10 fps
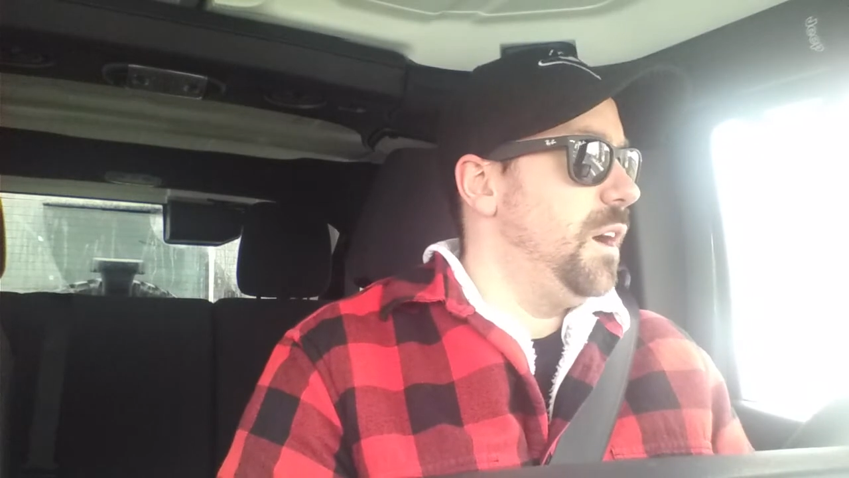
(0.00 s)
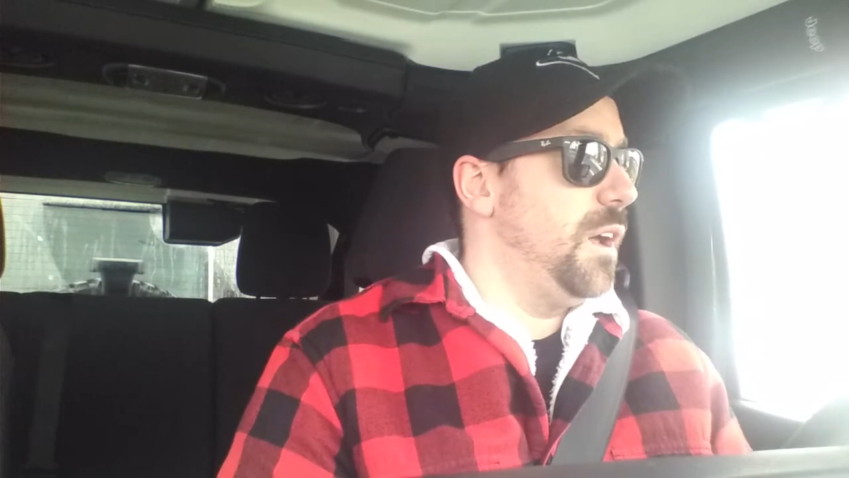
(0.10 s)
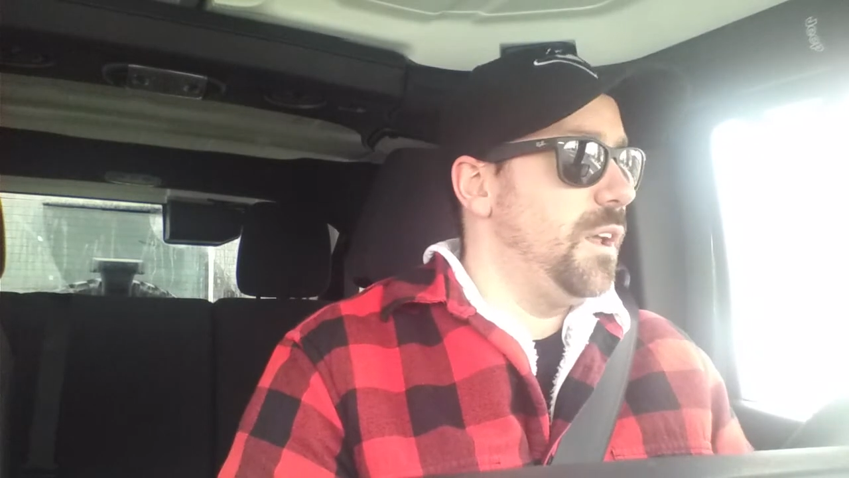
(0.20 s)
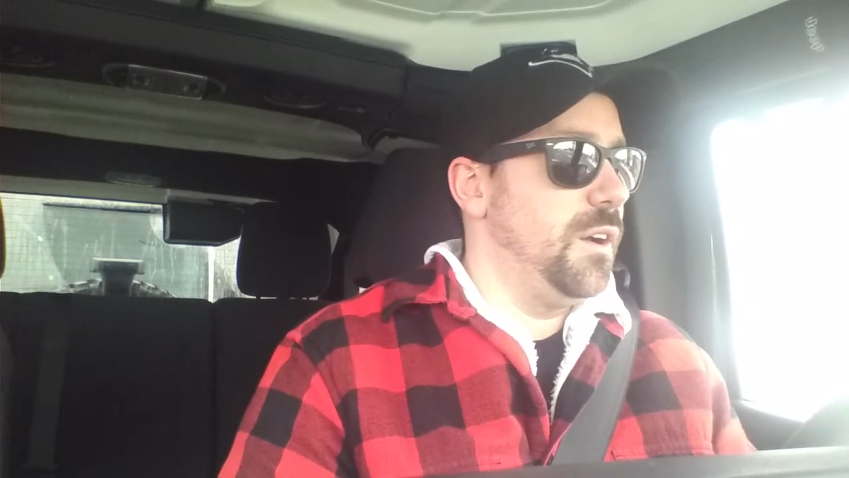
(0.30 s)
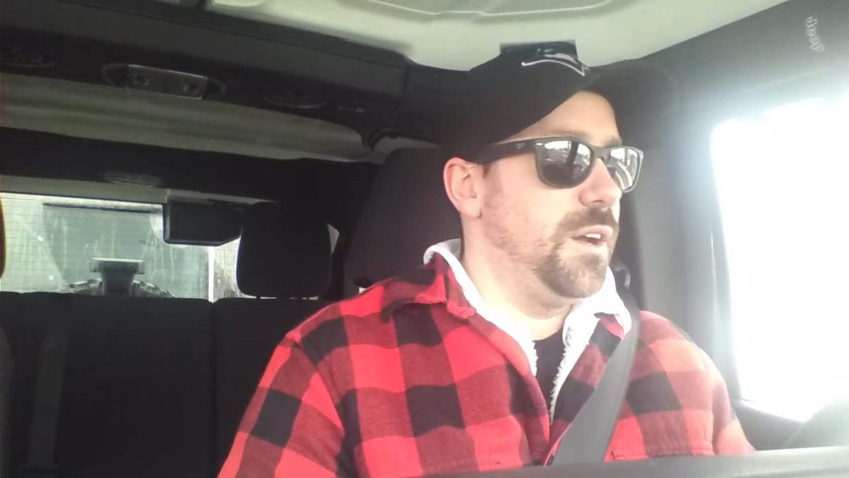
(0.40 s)

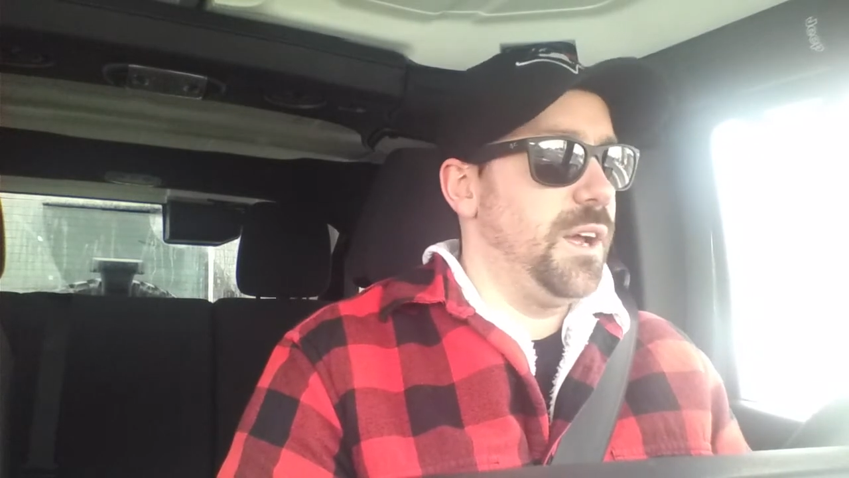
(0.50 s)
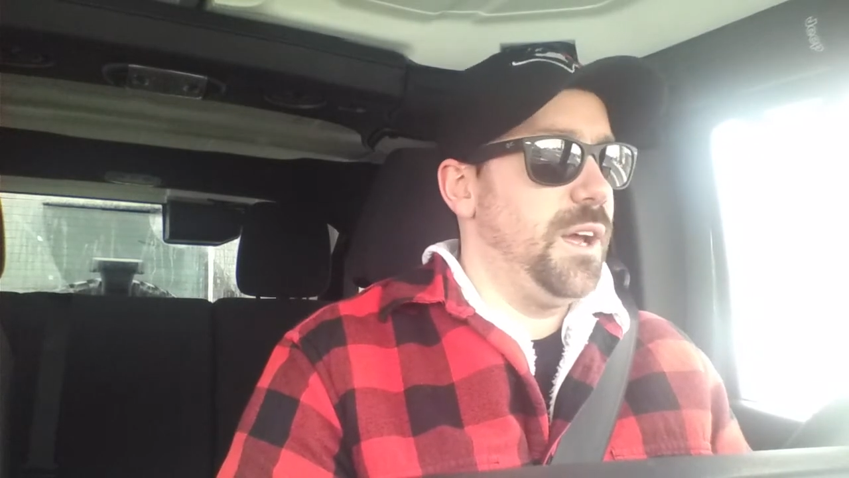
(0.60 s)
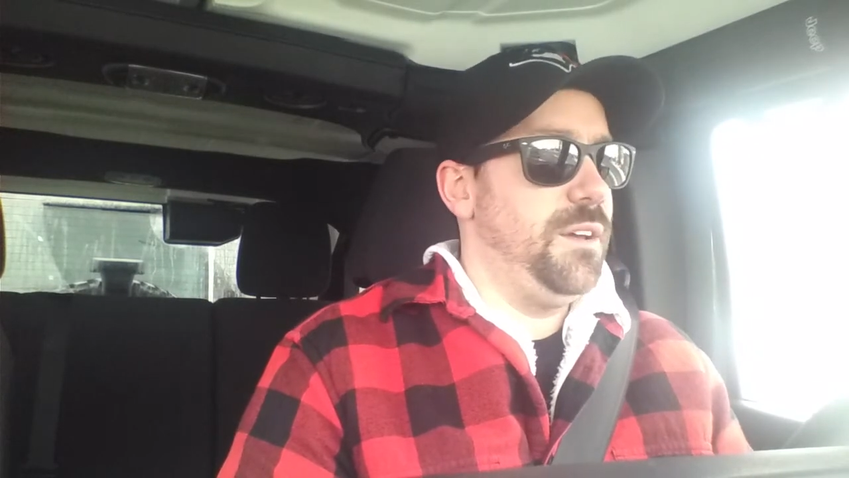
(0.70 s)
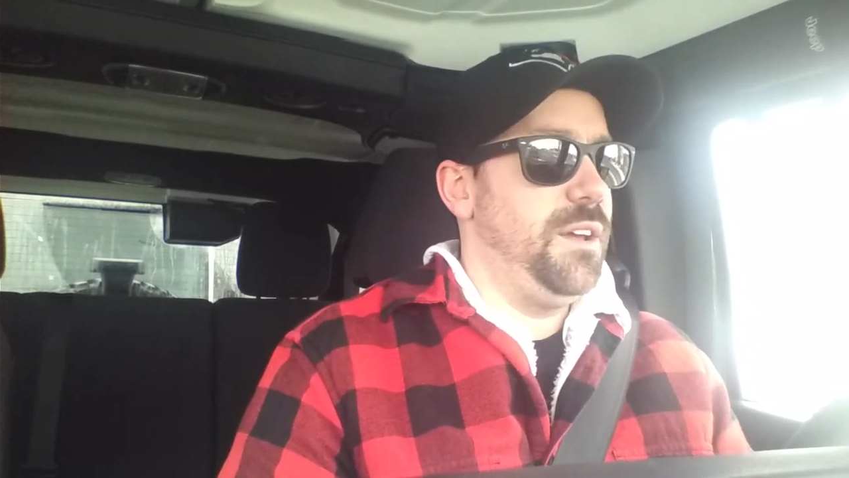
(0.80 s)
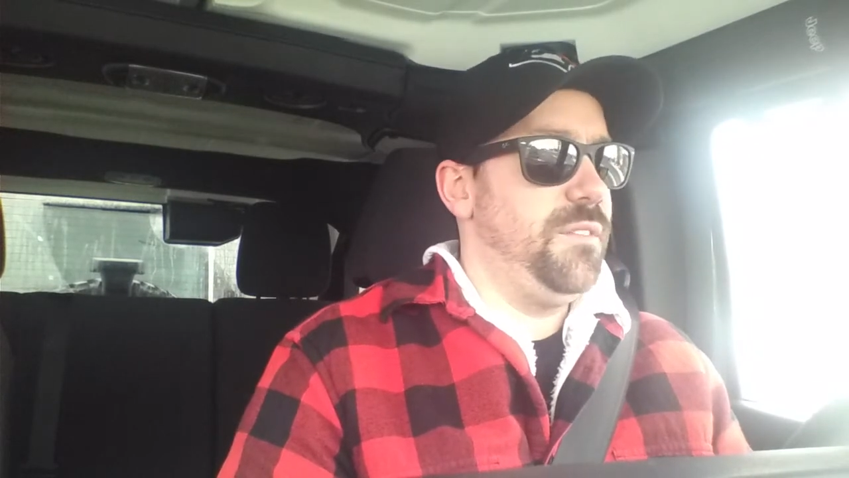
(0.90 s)

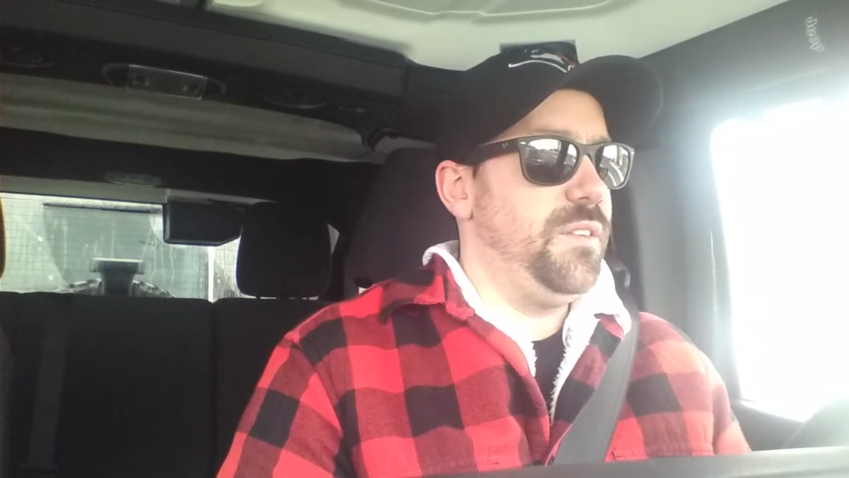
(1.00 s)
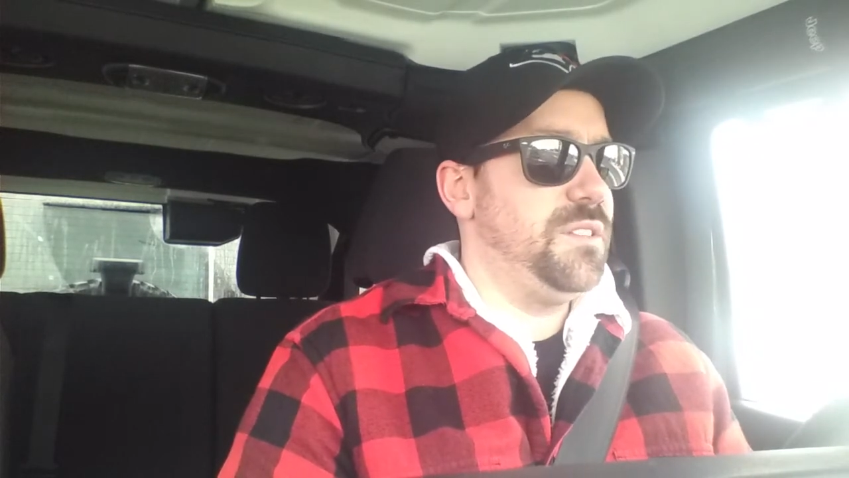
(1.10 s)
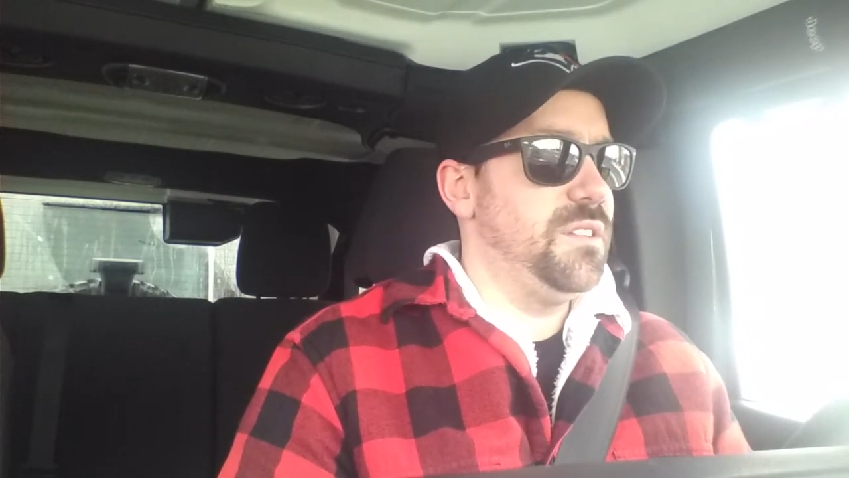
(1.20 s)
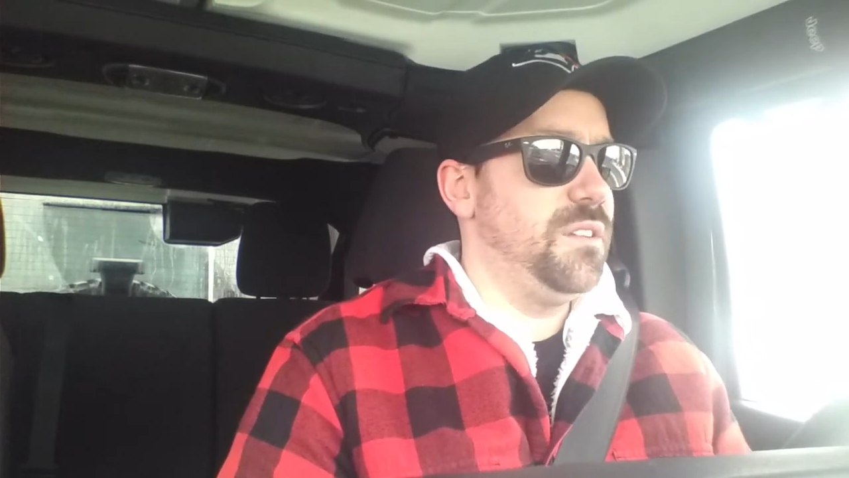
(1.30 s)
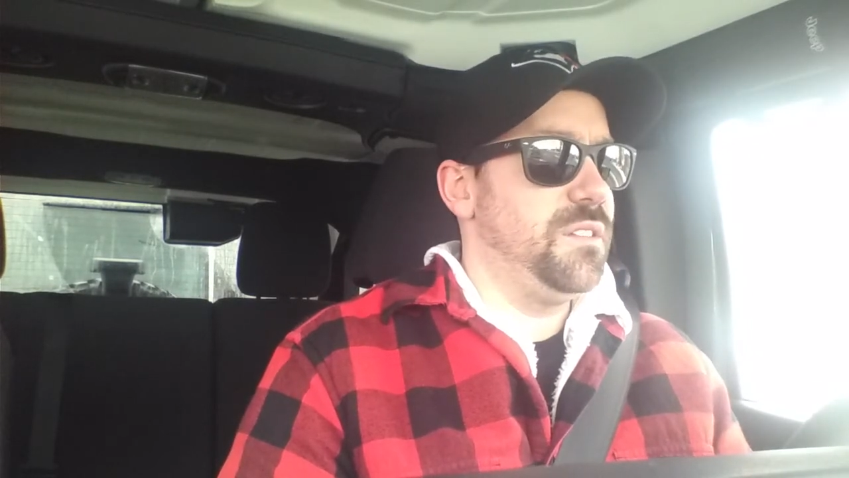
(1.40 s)
If it's
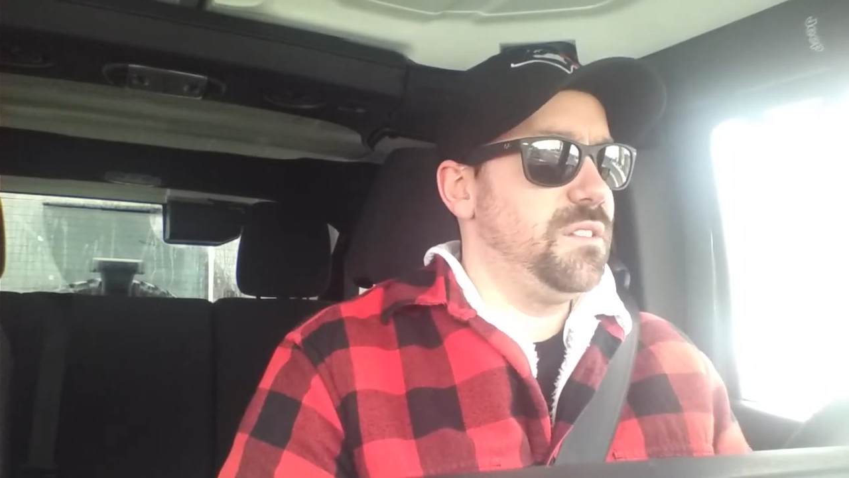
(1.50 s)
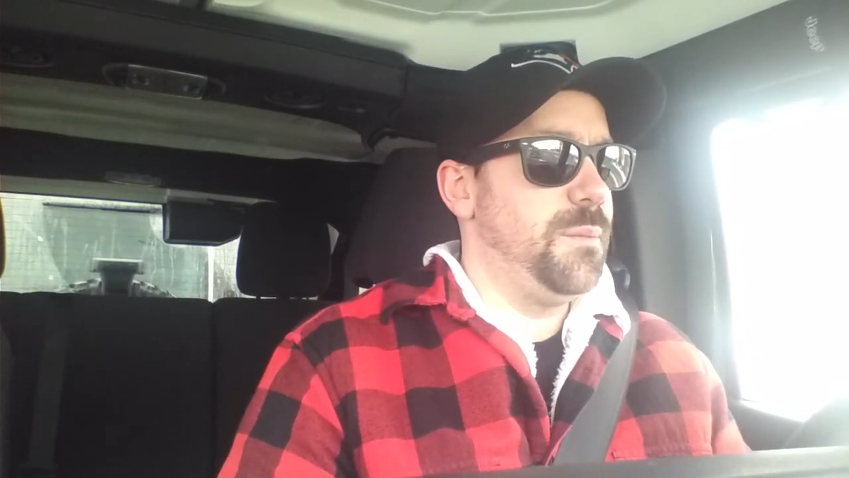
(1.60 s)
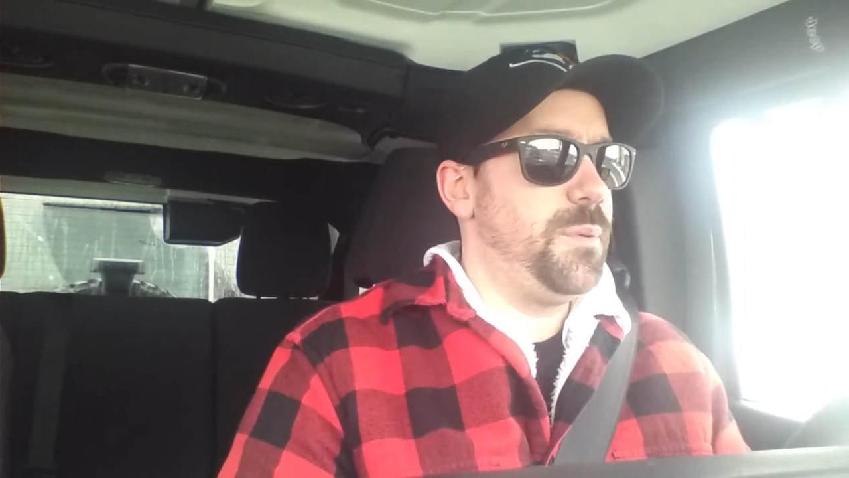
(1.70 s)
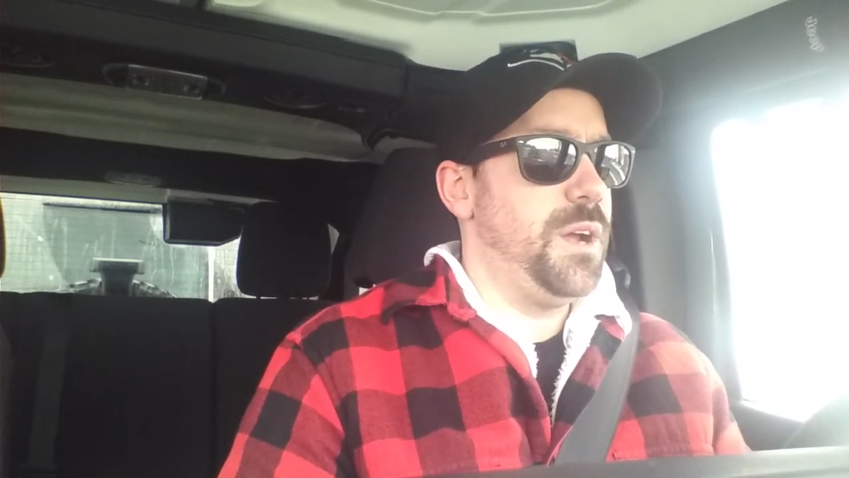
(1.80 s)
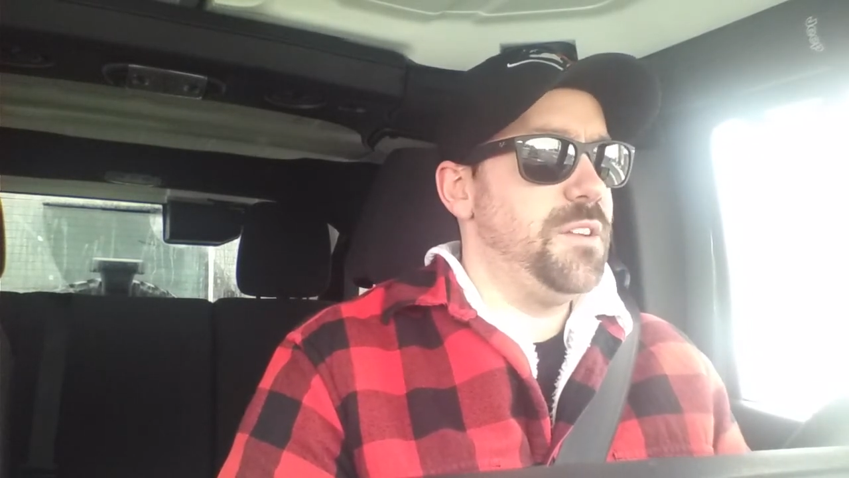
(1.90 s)
a little slippery,